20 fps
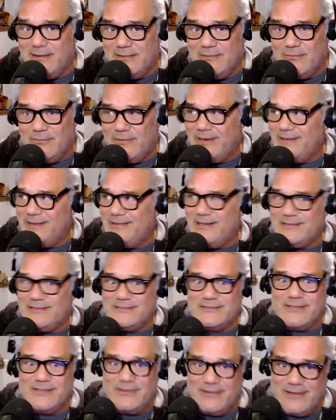Why did that
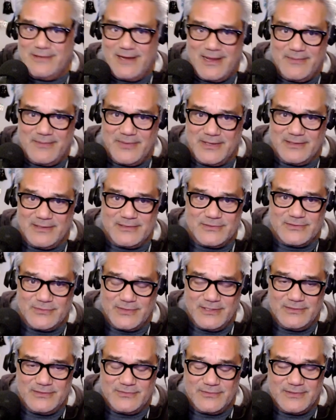started happening in
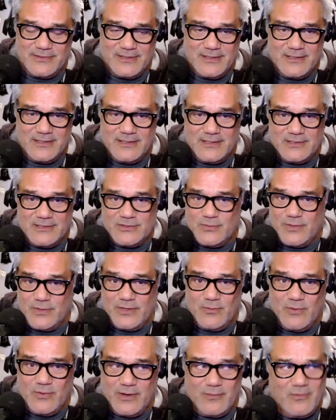
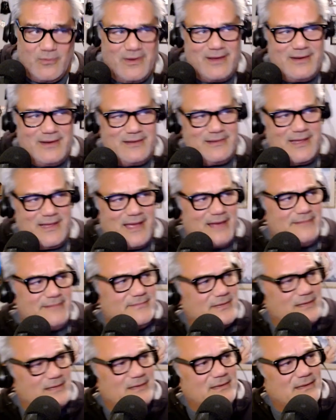2021? Why did that
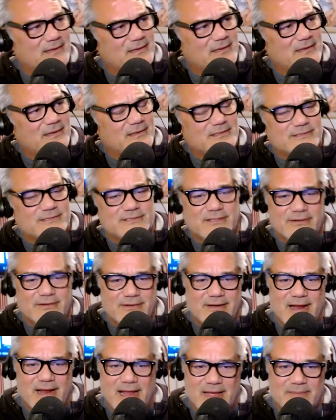started
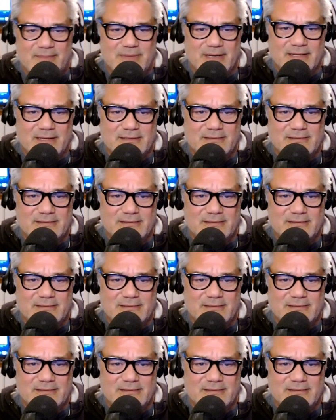happening?